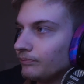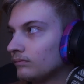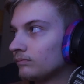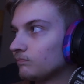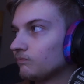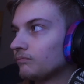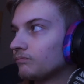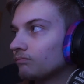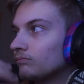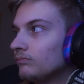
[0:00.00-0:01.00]

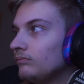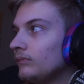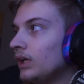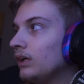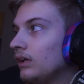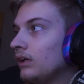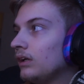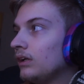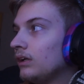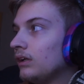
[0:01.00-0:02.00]

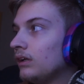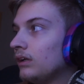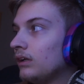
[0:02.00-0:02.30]
(no one is talking)